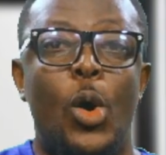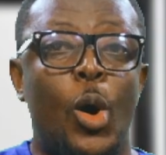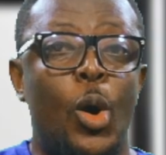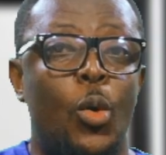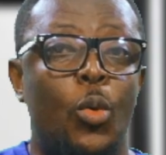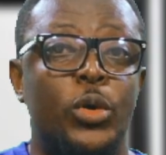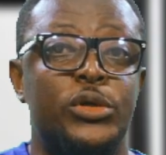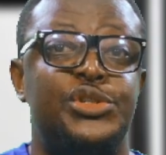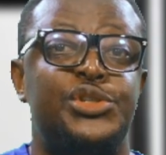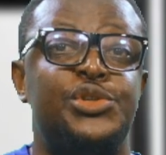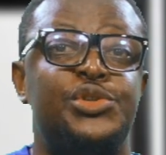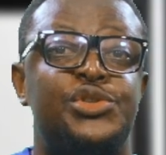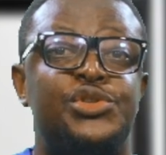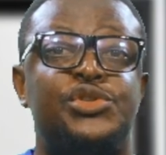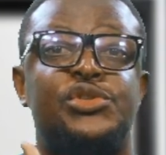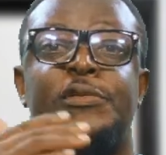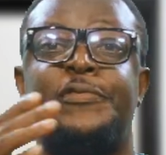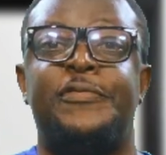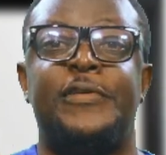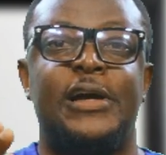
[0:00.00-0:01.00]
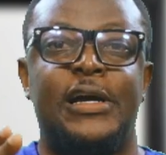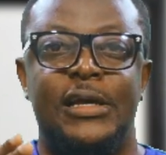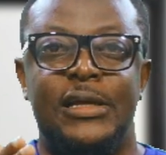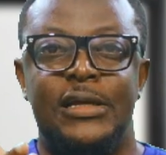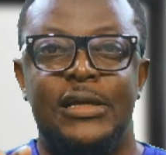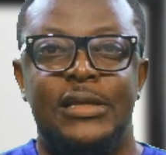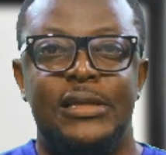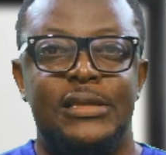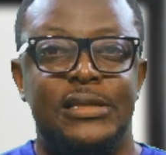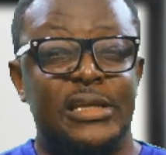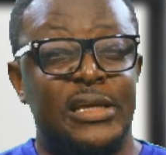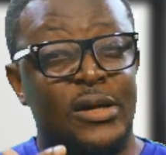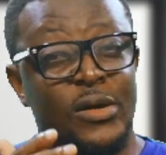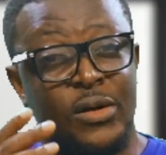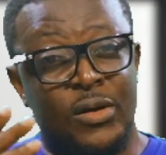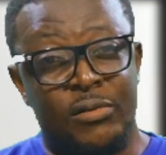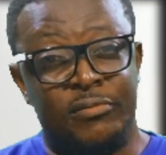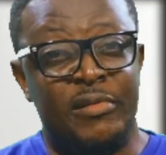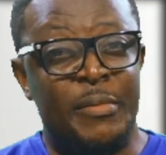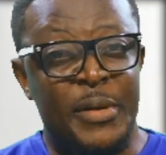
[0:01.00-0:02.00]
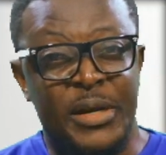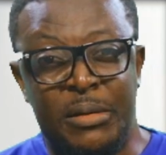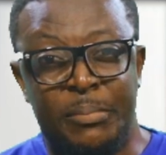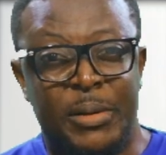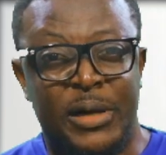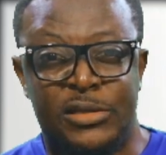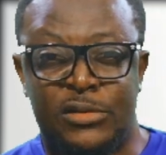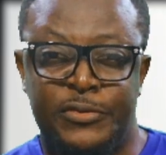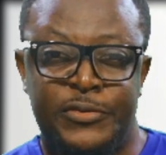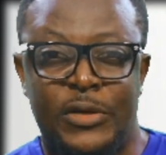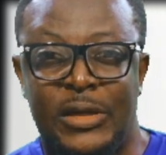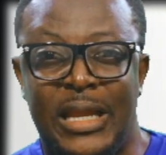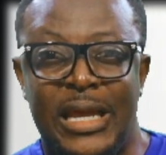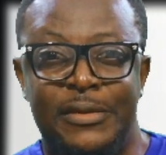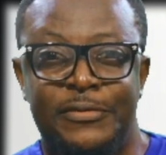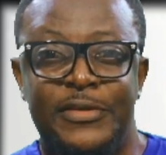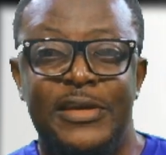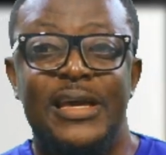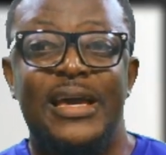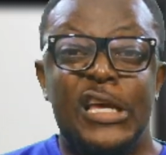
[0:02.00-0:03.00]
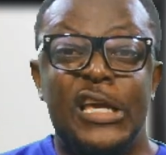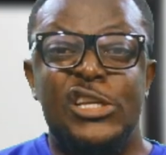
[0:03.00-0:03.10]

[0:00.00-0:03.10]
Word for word: or what you suffer the remaining part of your life.